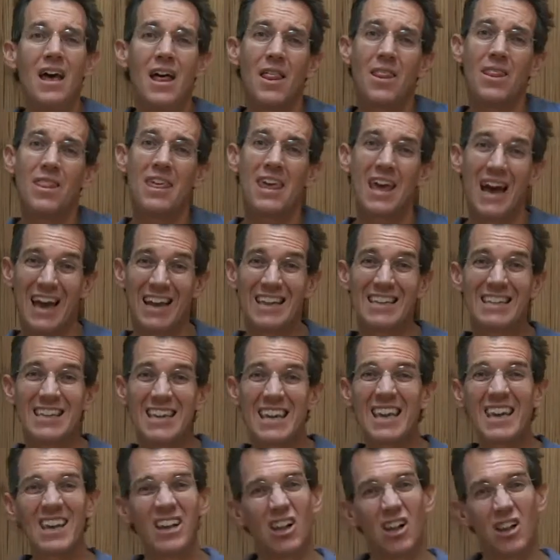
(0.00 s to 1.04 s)
The
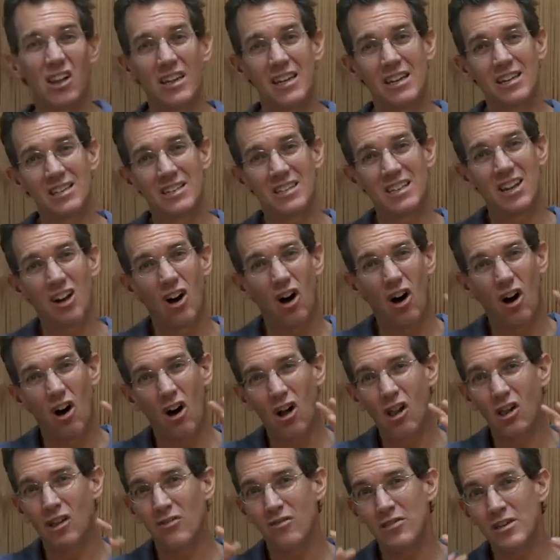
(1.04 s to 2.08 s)
ideal is that
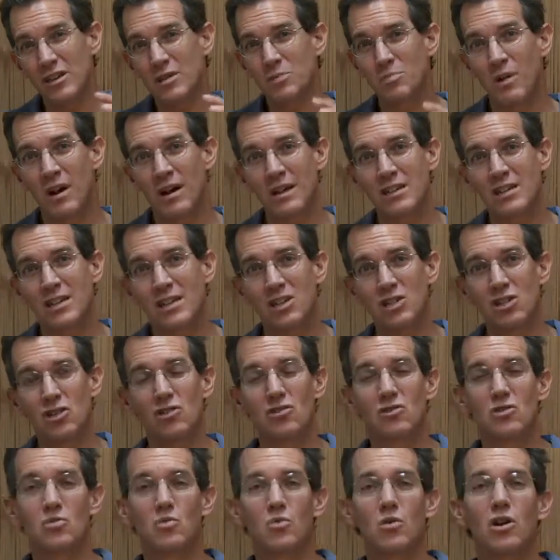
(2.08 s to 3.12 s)
all of these
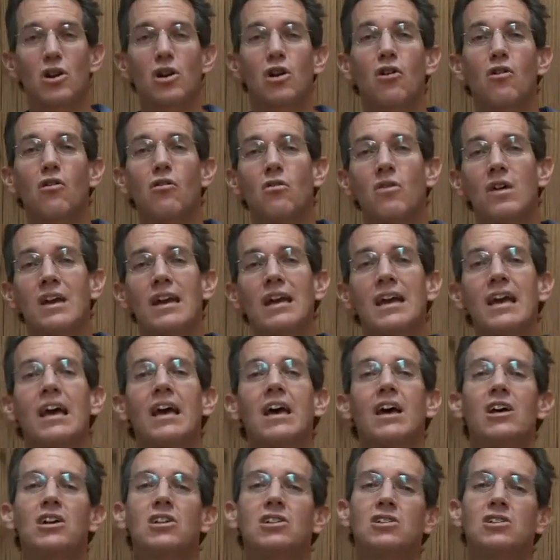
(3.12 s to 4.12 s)
practitioners would agree